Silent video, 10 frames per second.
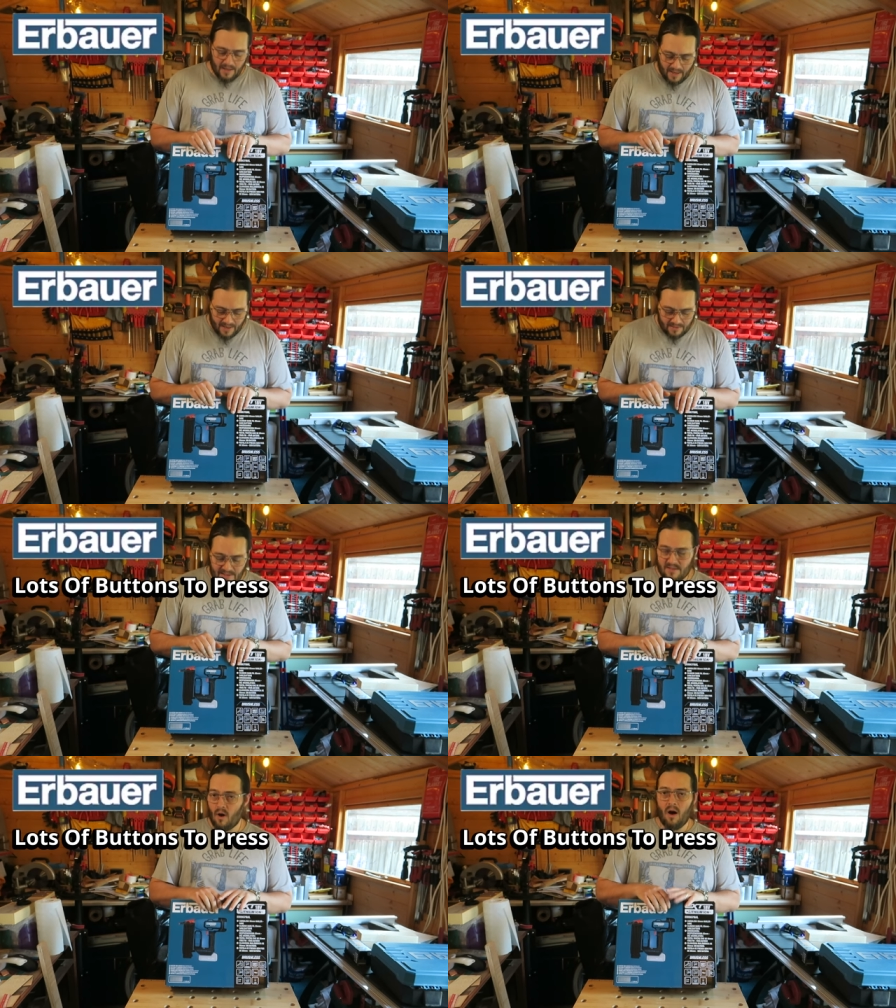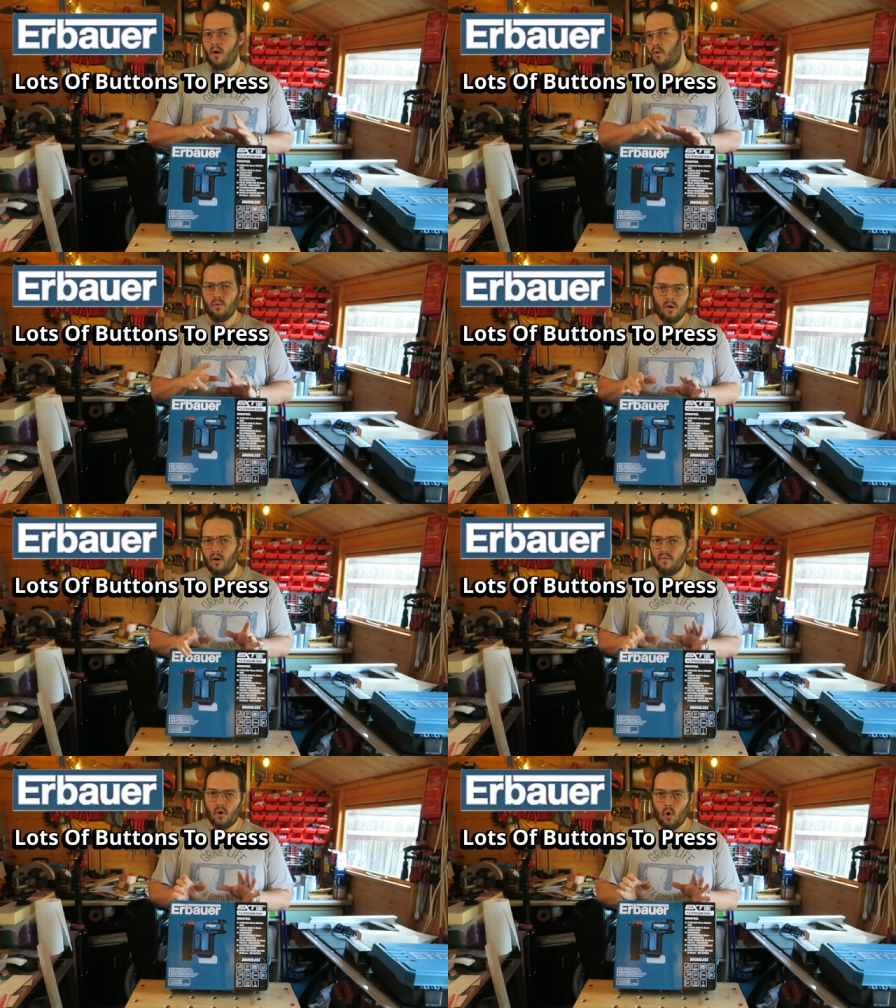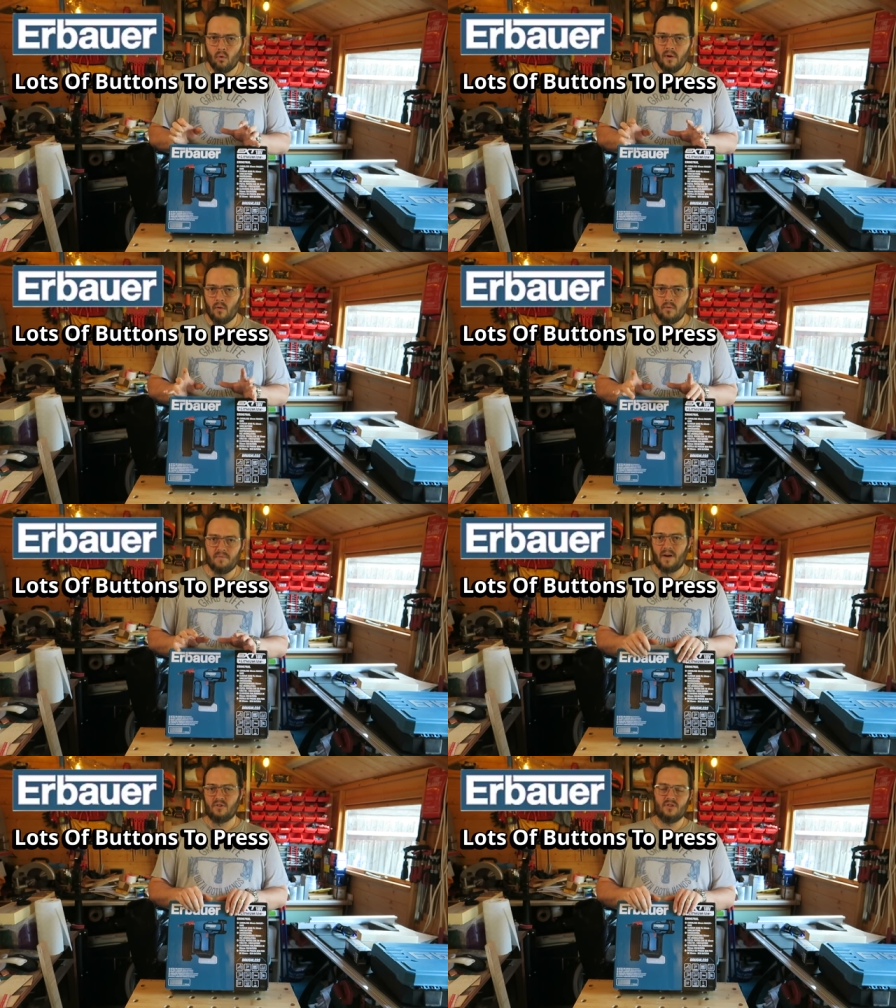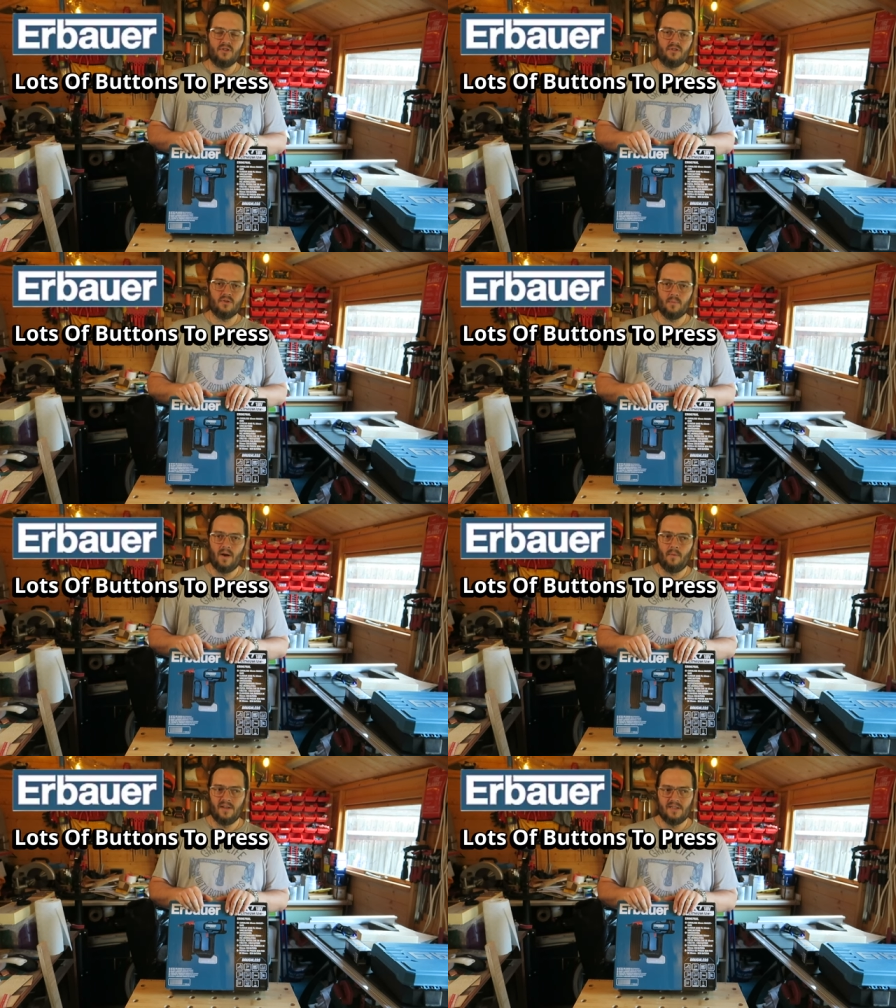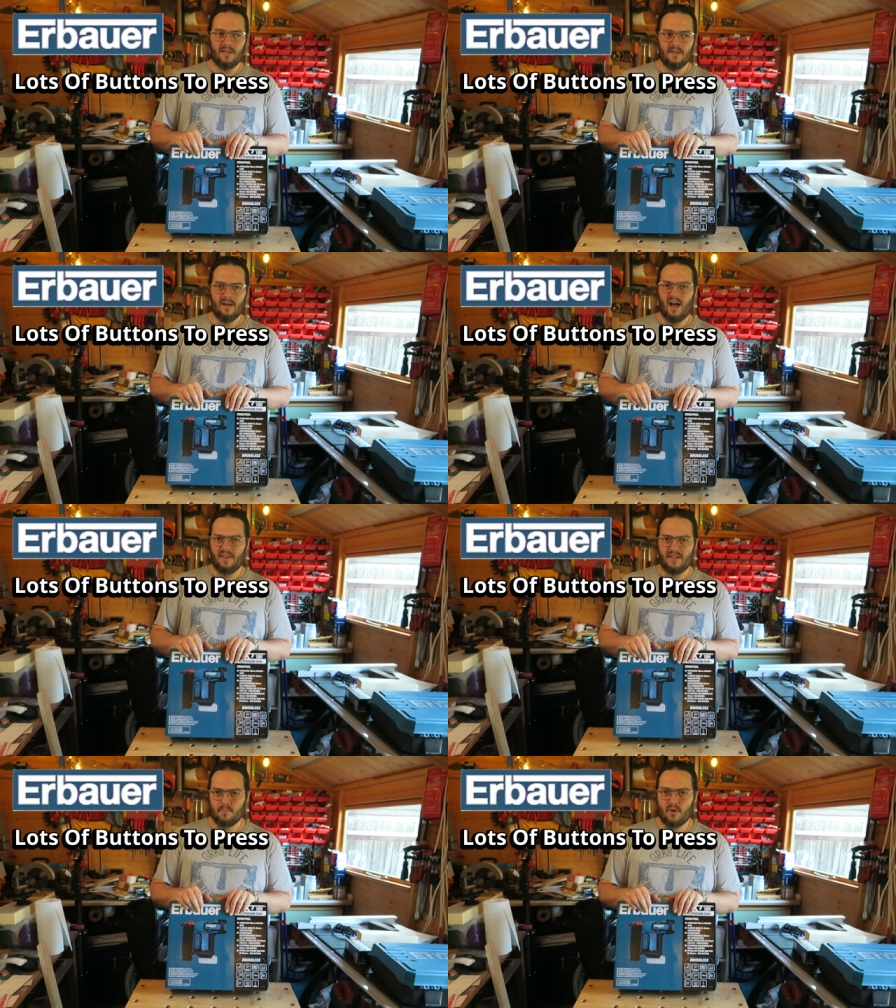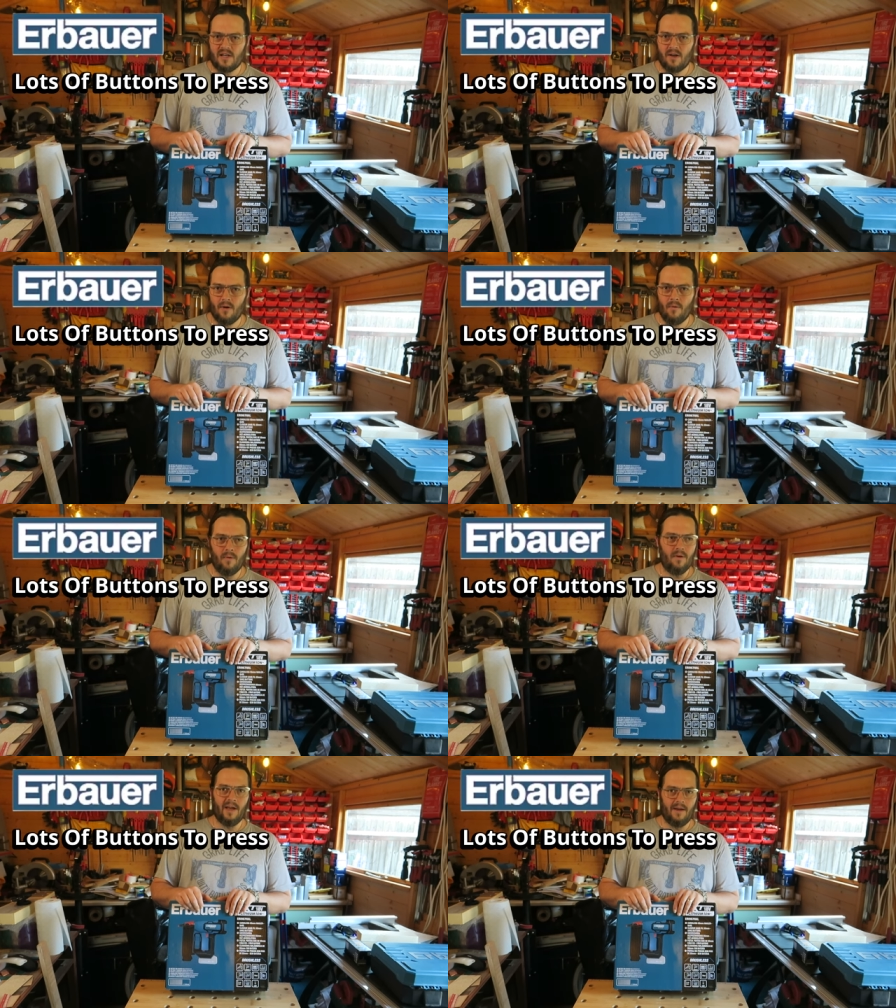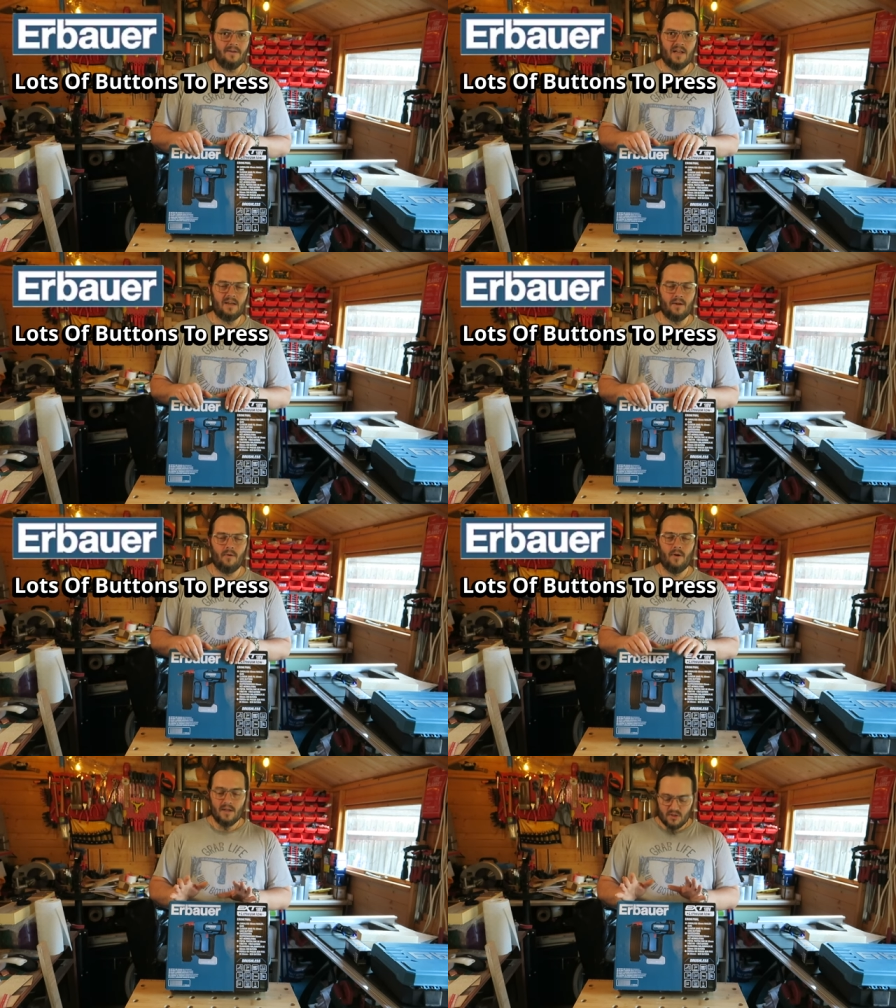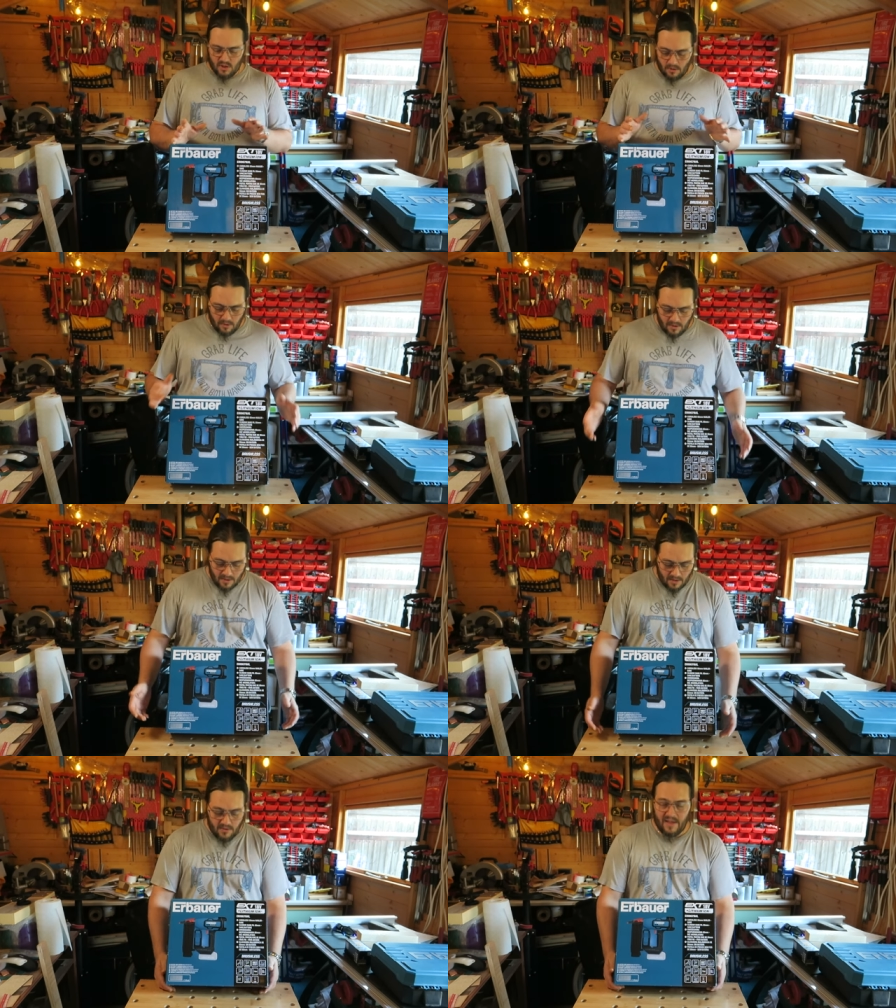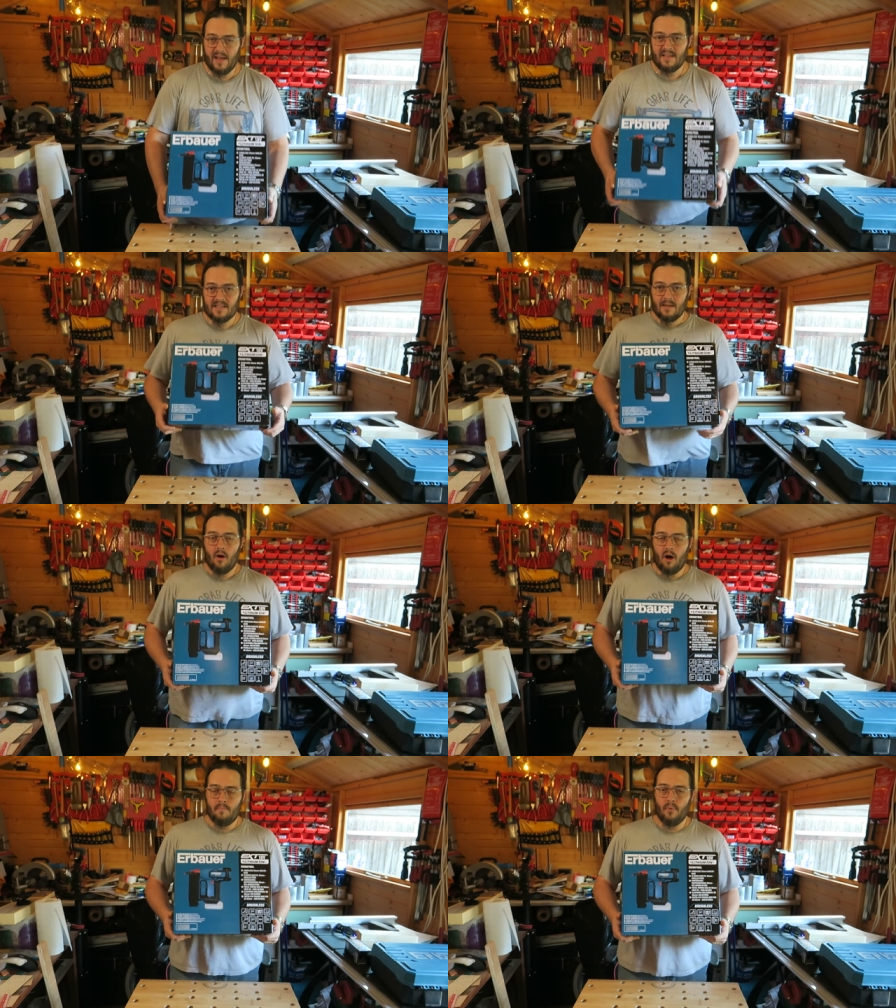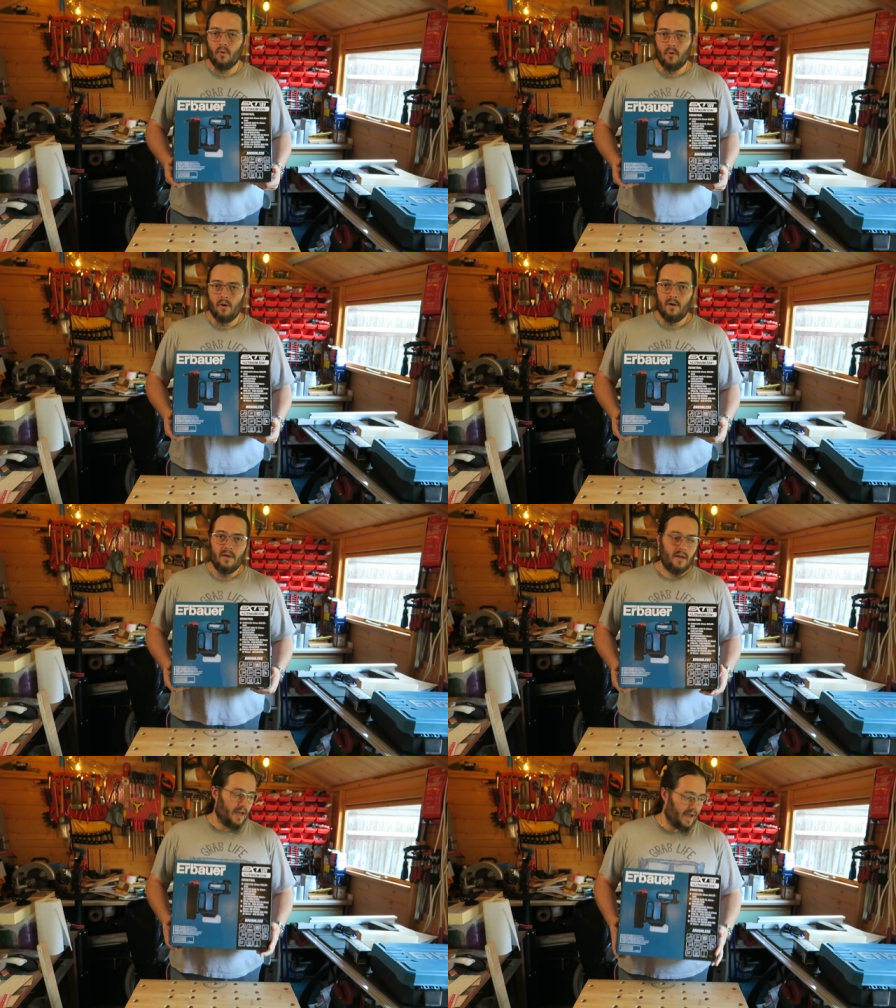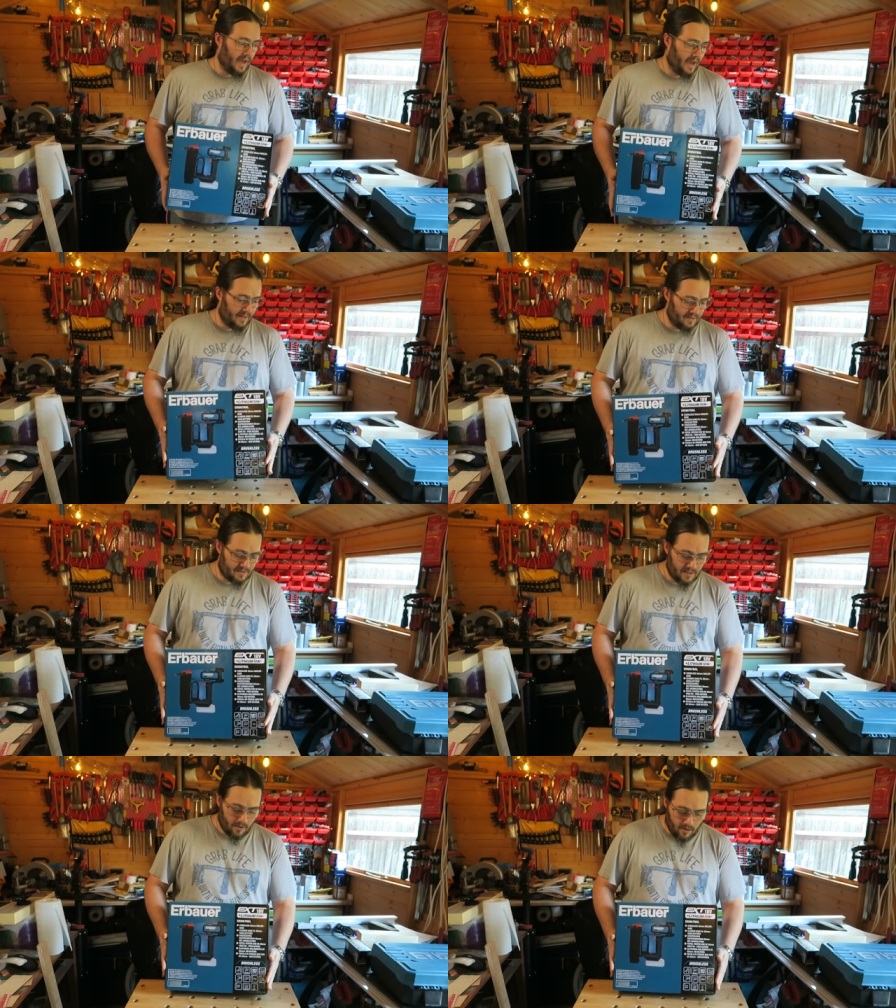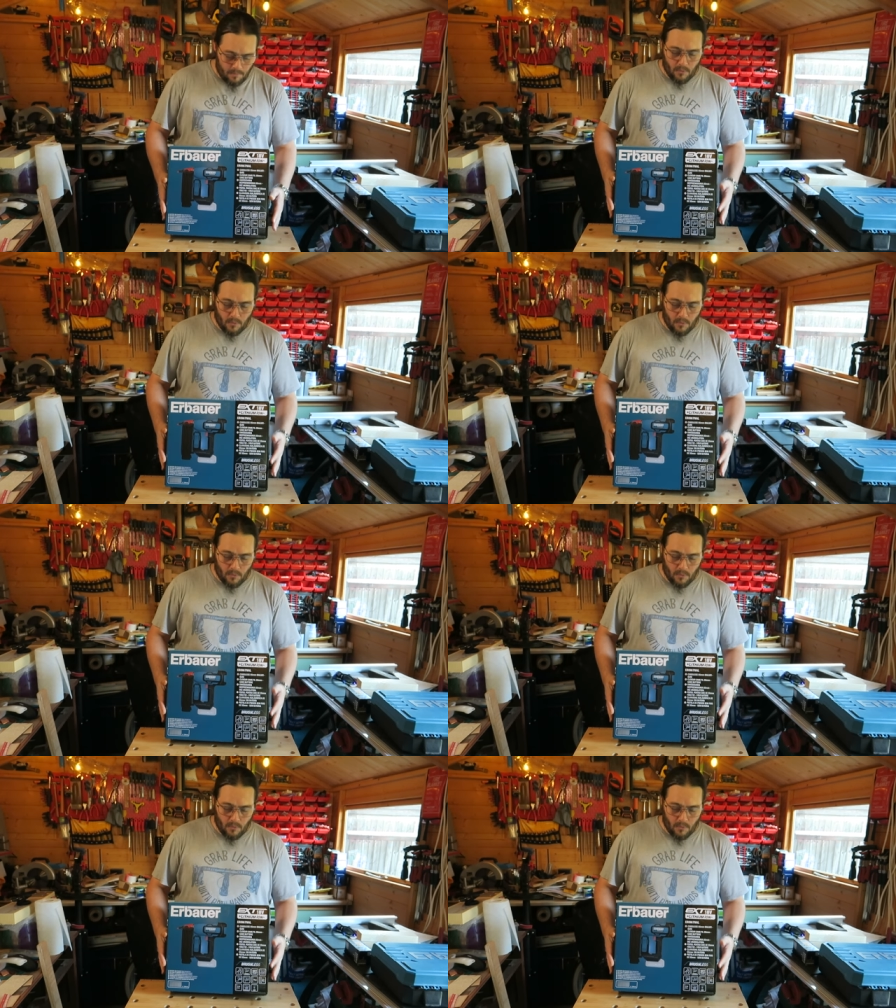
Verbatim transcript: and it's got a whole lot of cool little functions as well, which I think is pretty cool. Yeah, really cool. So this I bought, and I